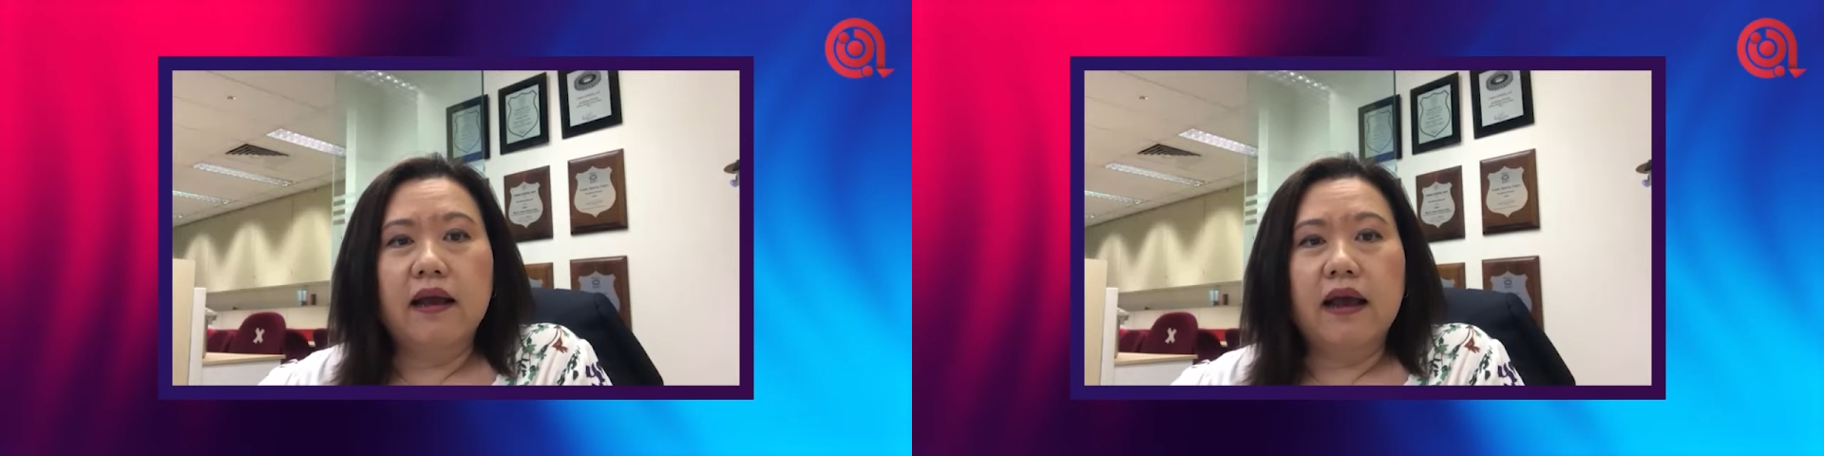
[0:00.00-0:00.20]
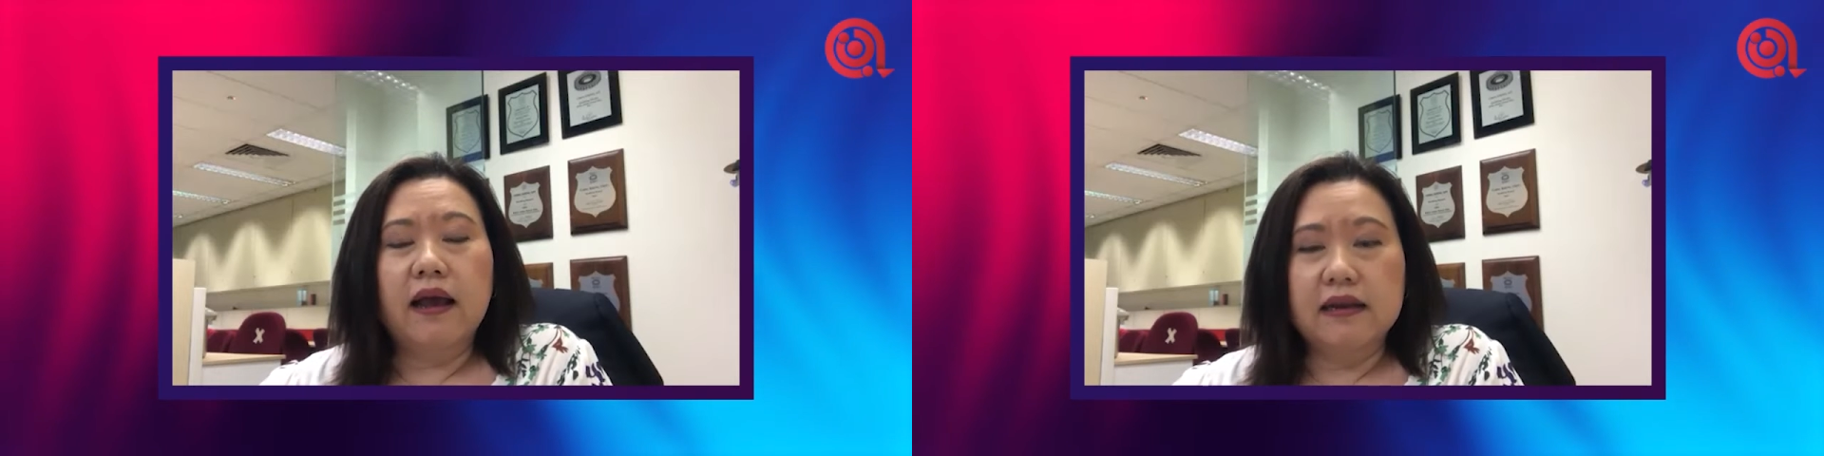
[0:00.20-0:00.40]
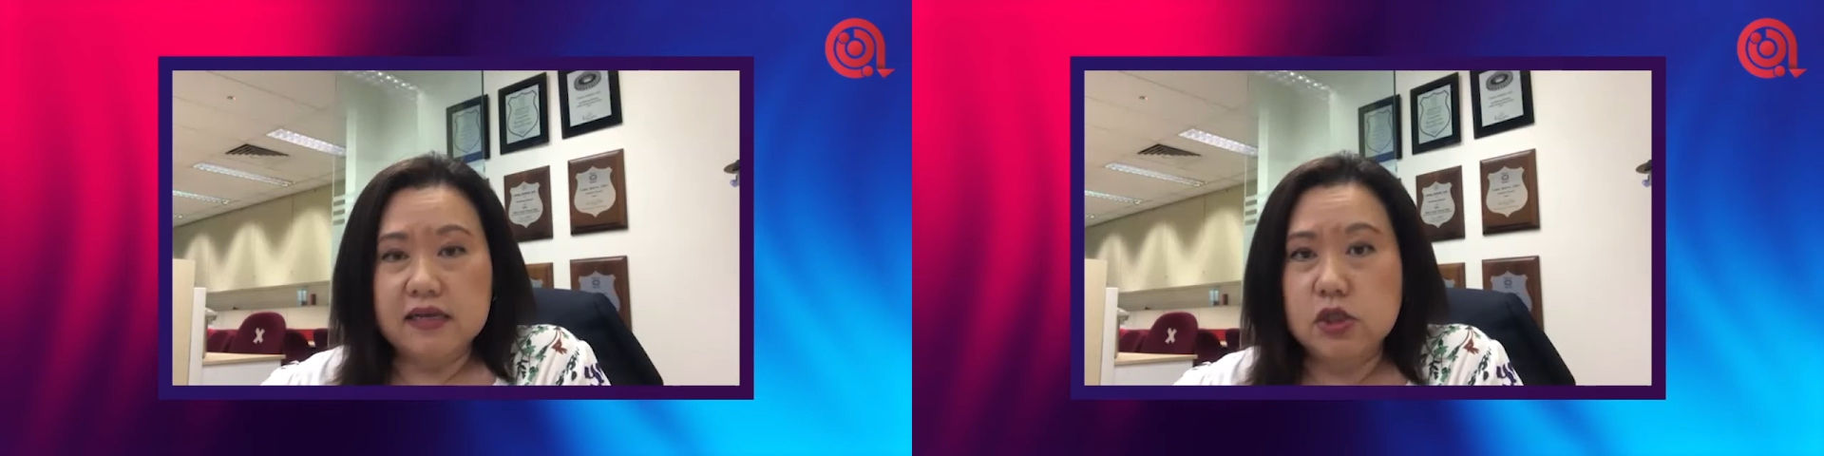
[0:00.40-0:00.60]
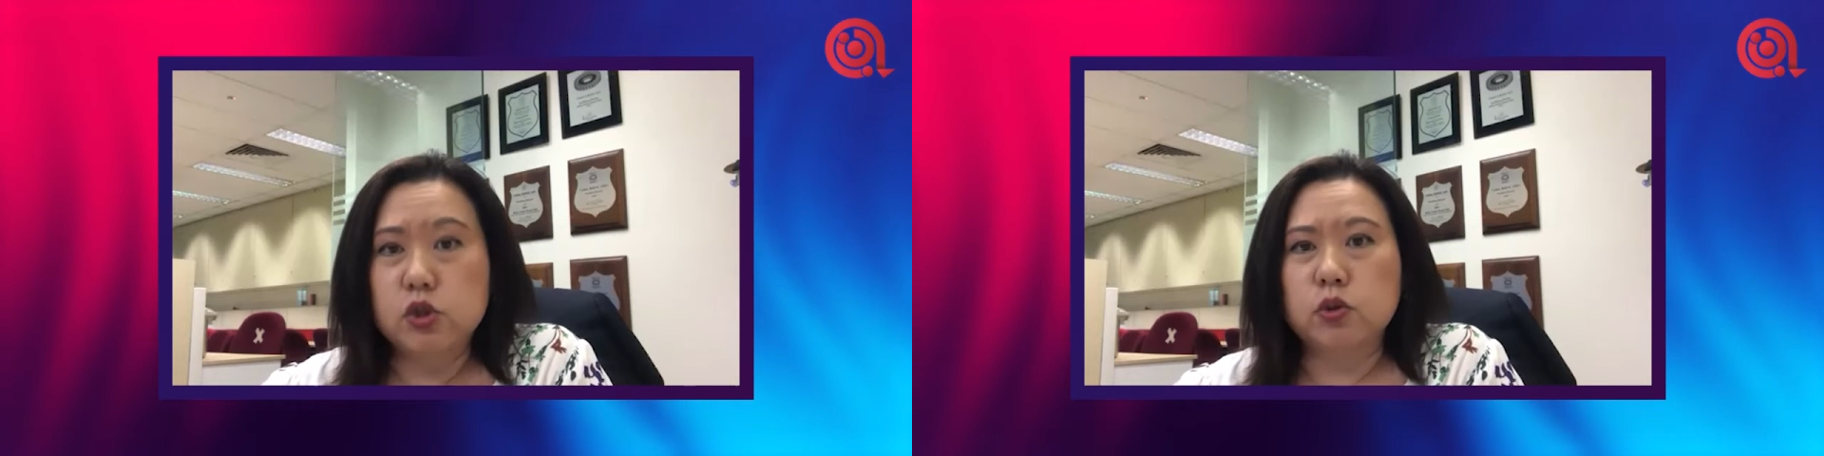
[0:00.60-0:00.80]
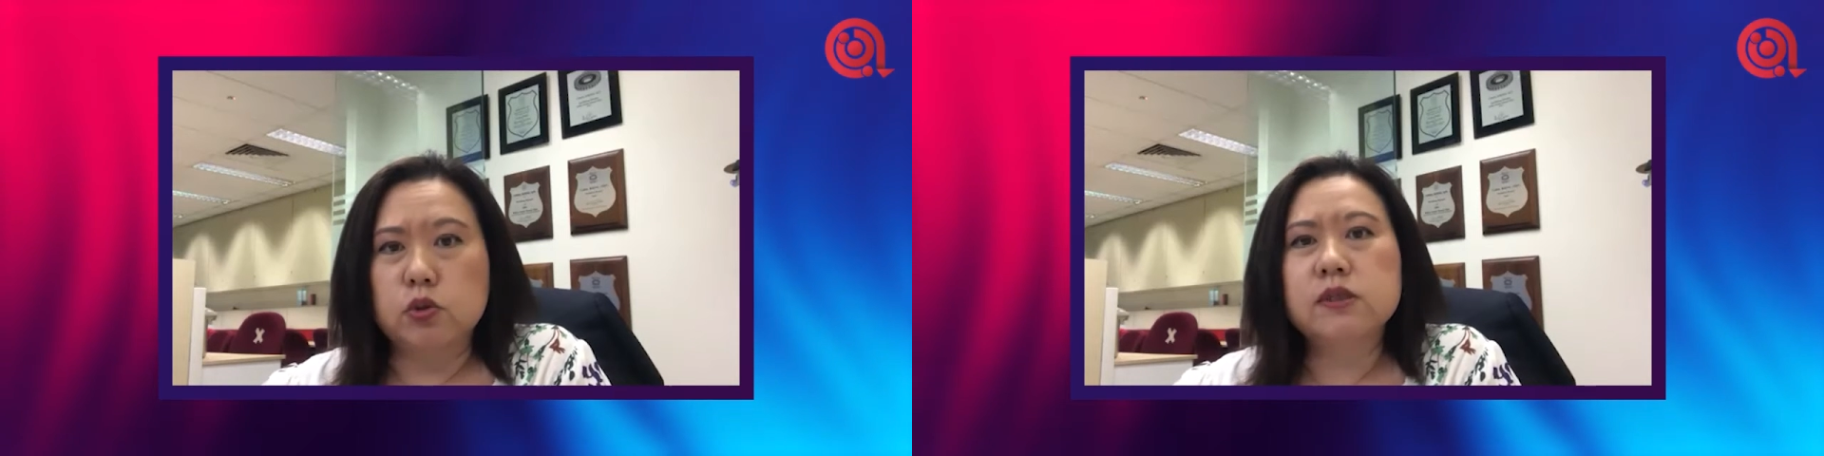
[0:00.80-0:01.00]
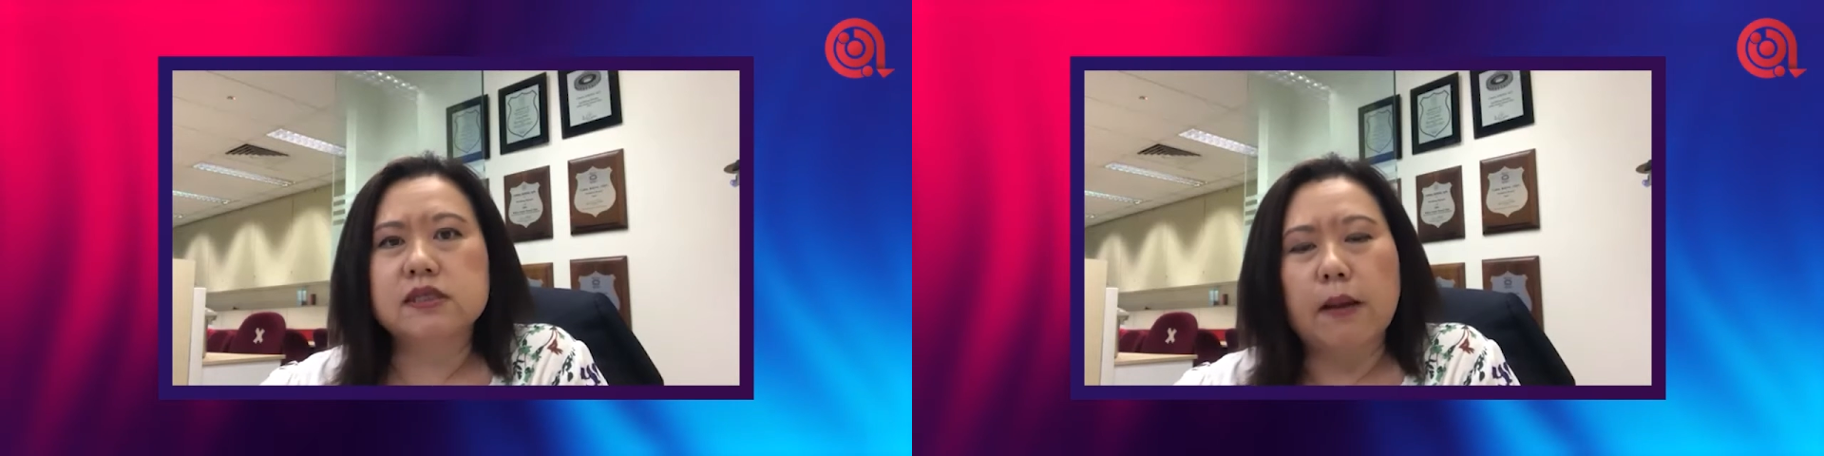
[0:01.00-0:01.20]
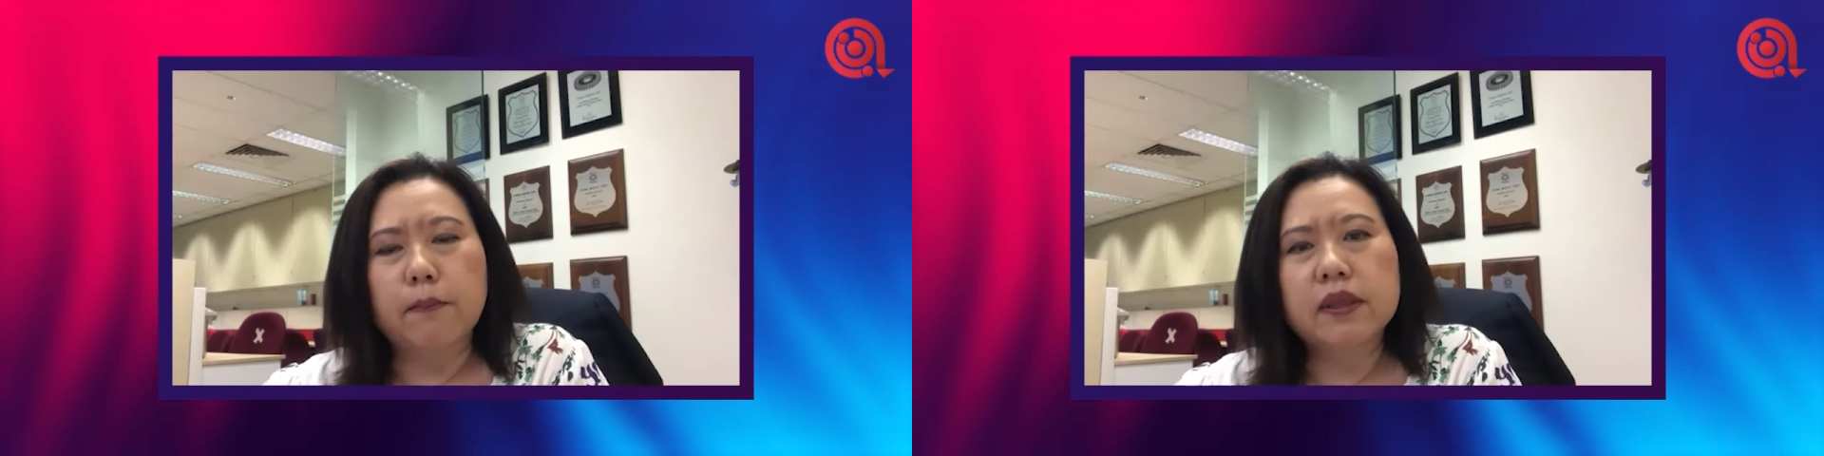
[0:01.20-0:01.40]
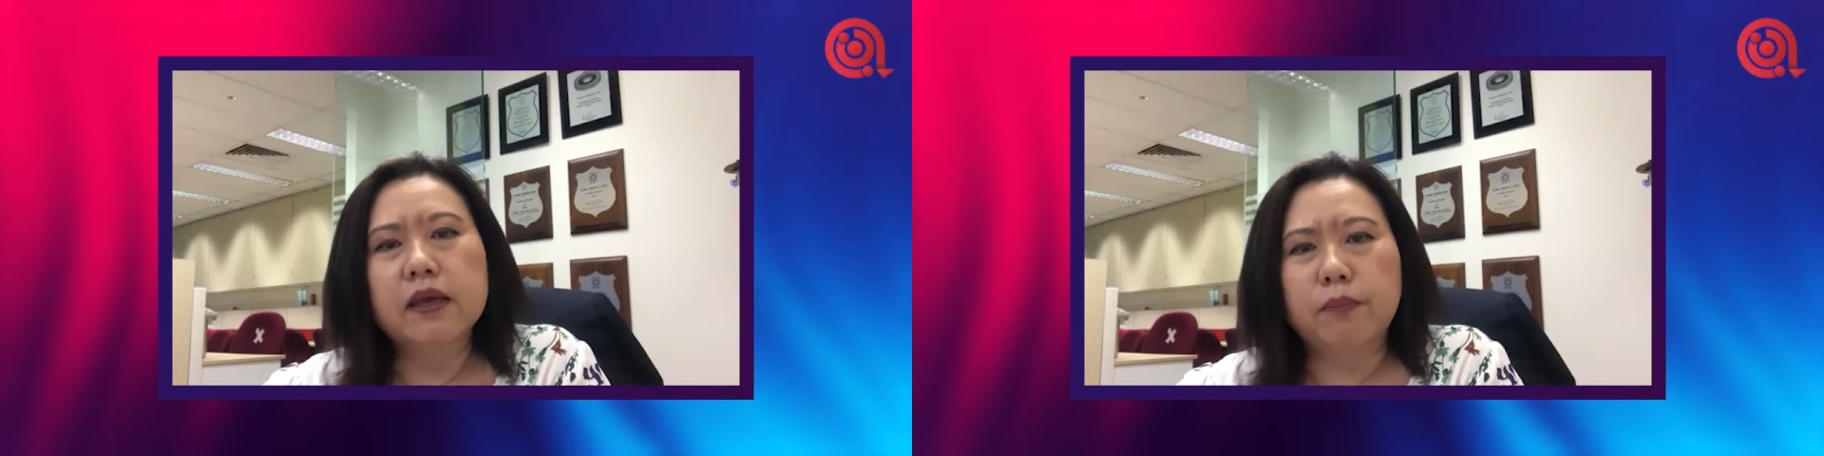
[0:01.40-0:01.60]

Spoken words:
unless you do something